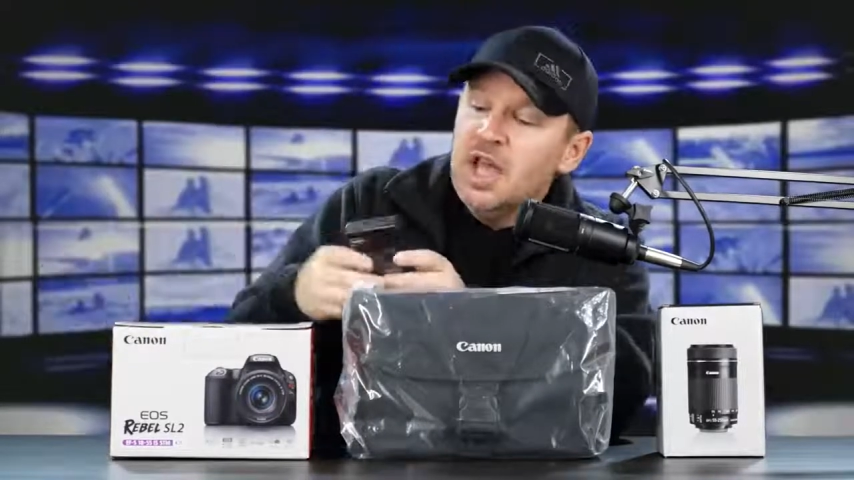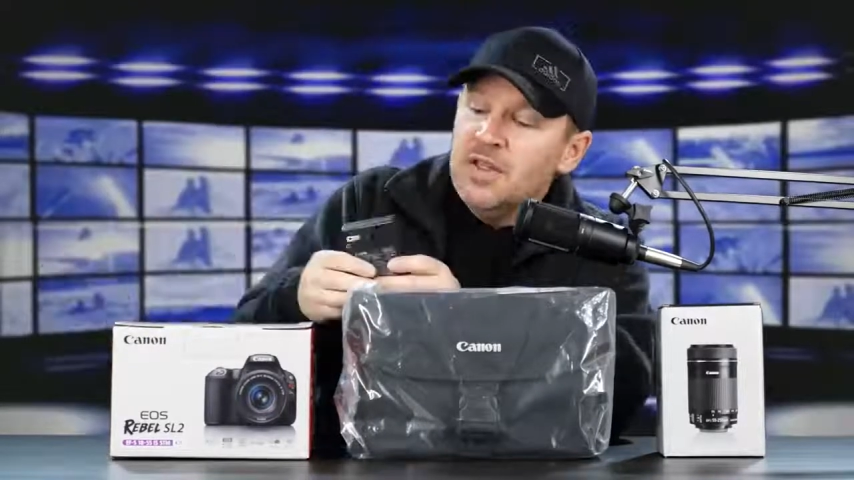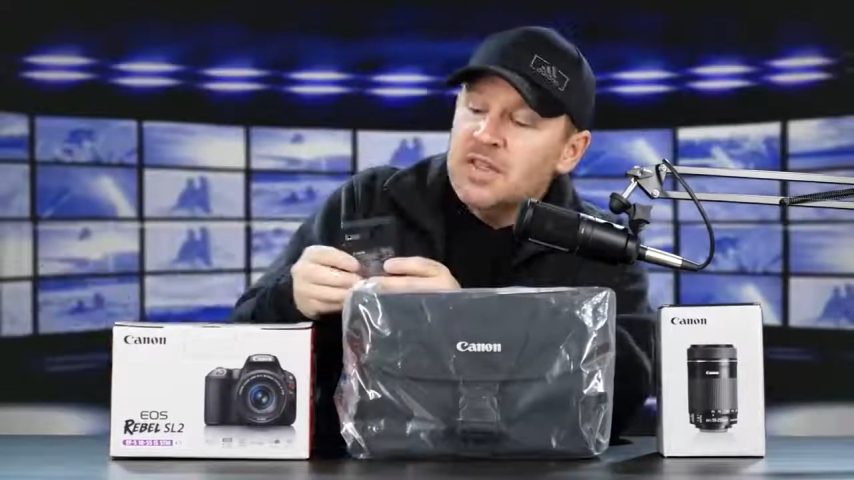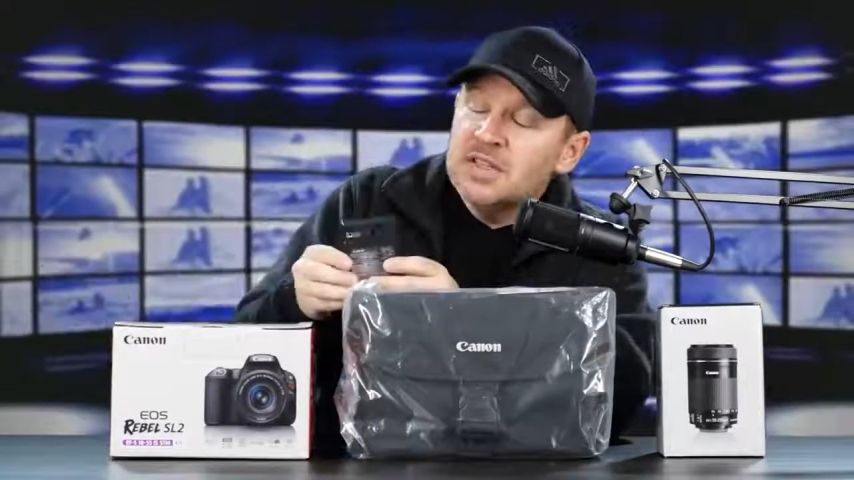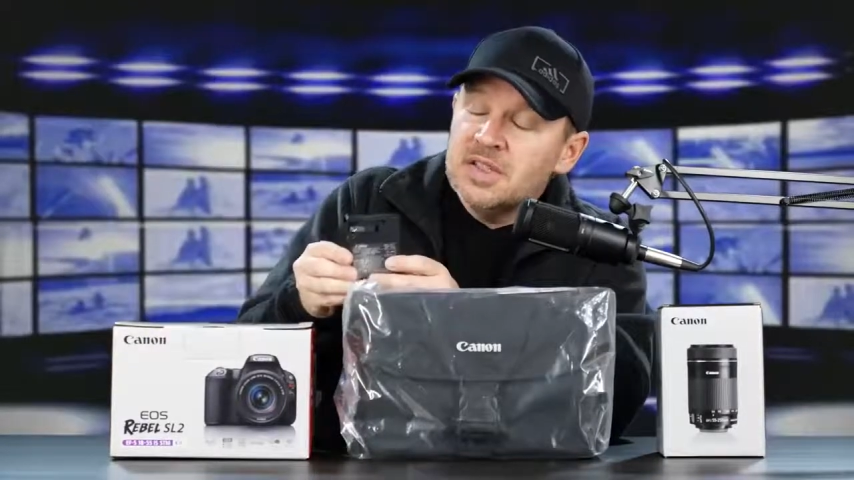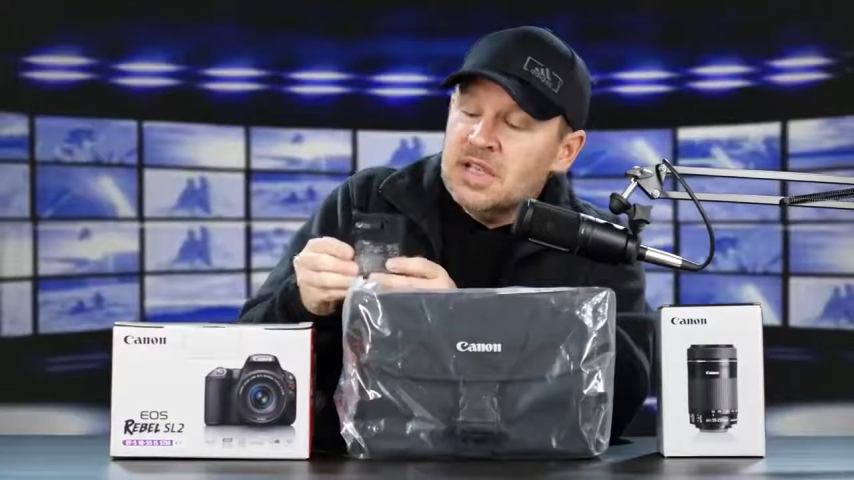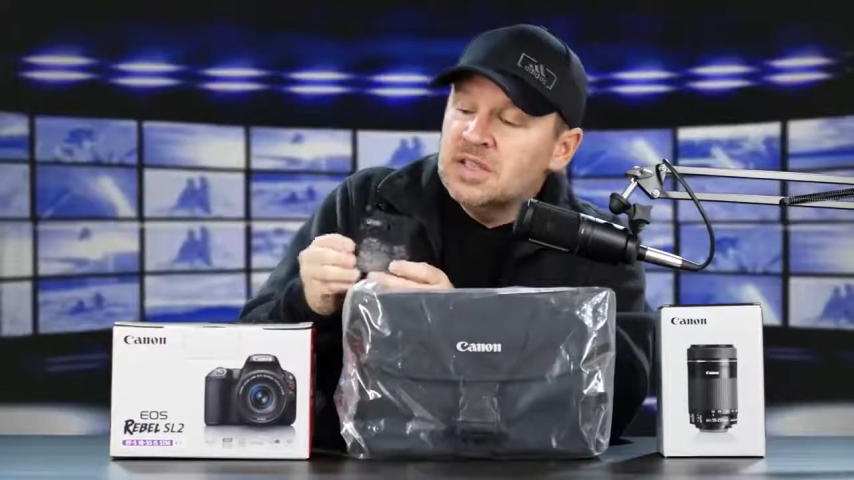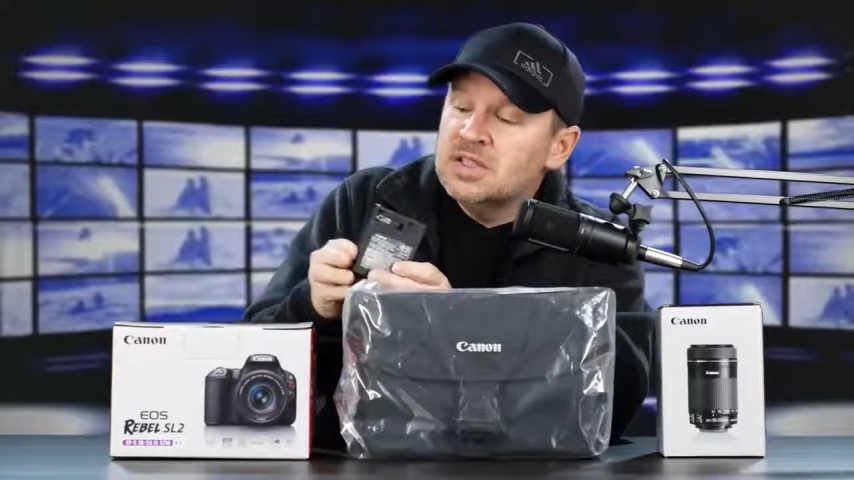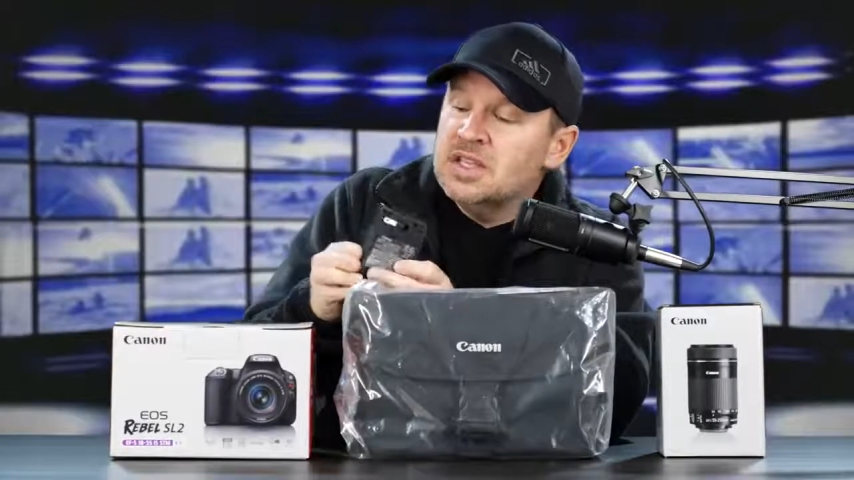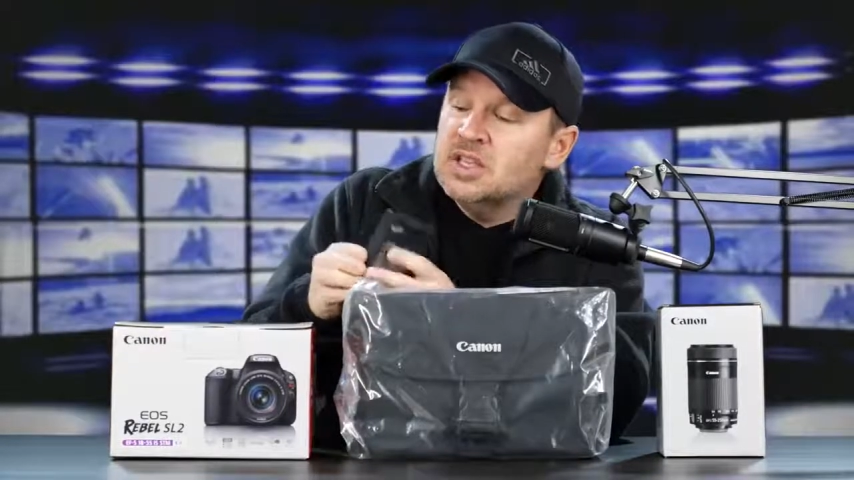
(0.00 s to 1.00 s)
This
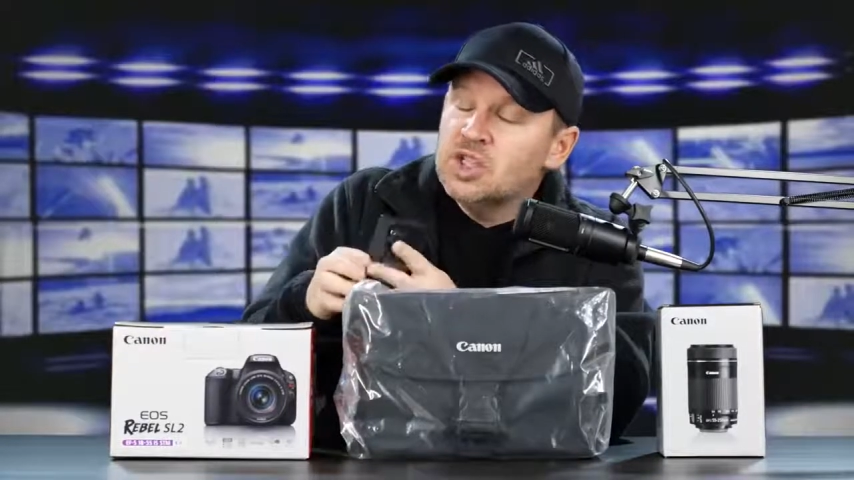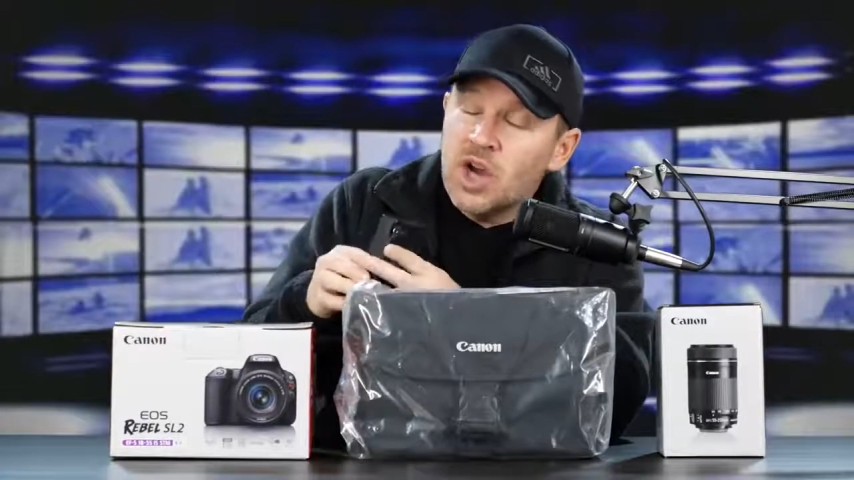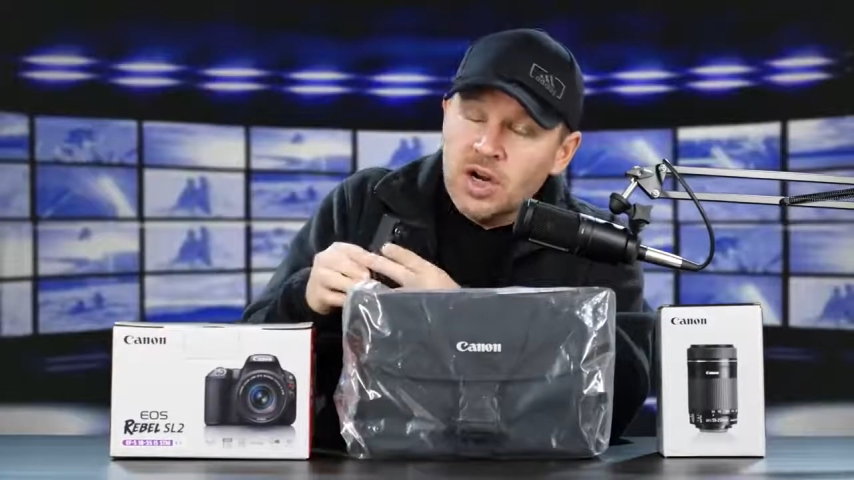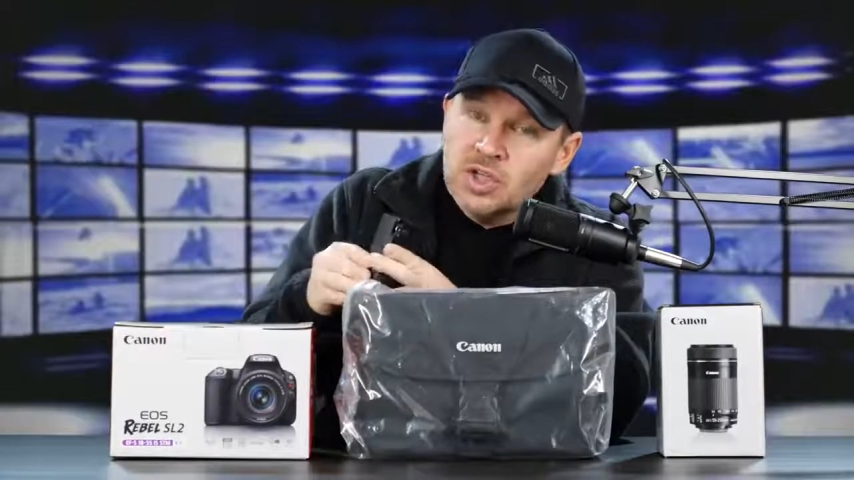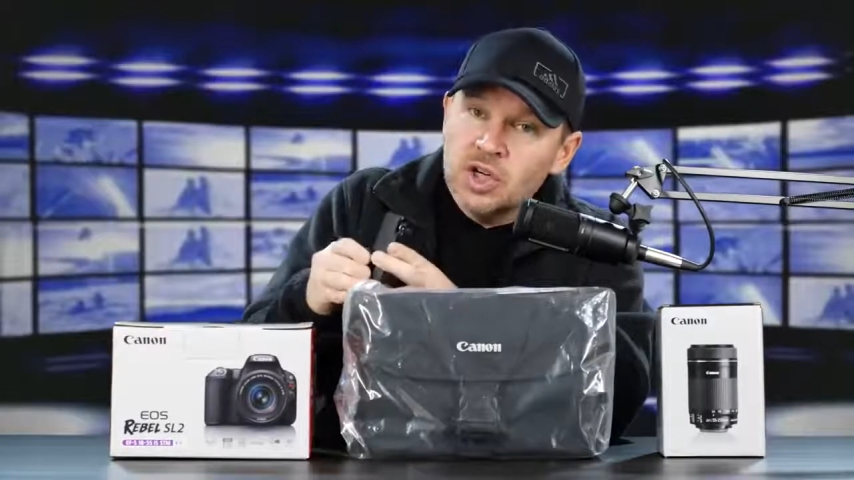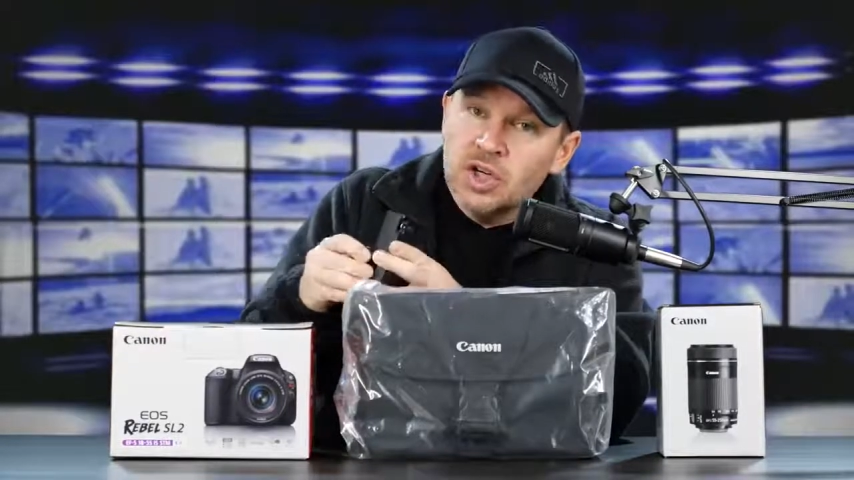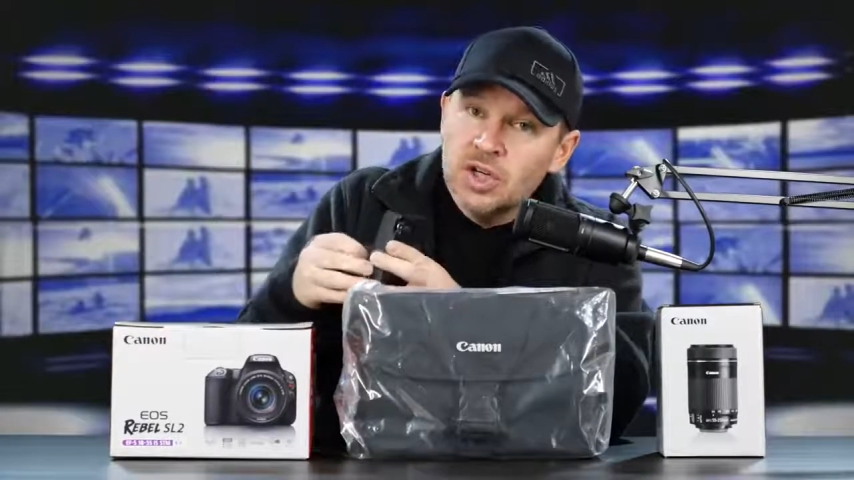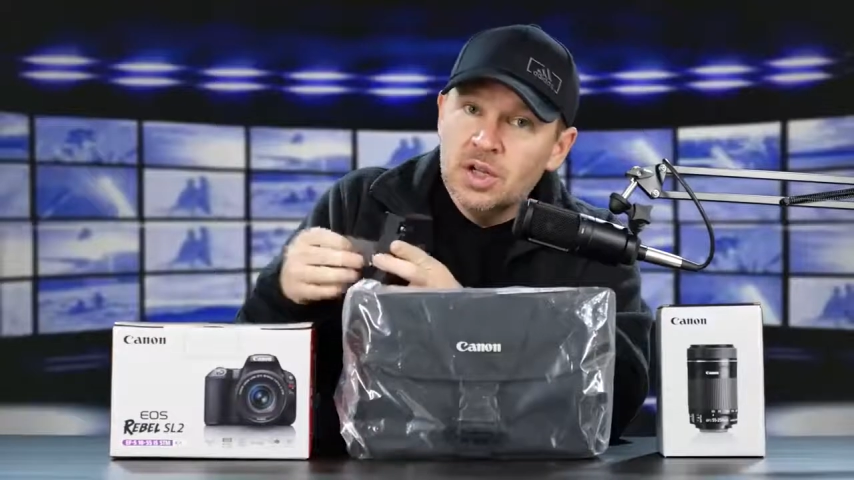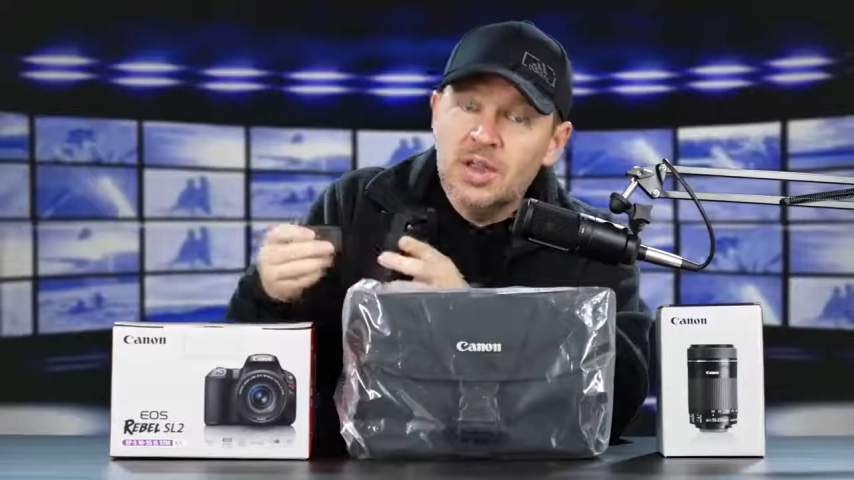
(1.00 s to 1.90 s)
is the charger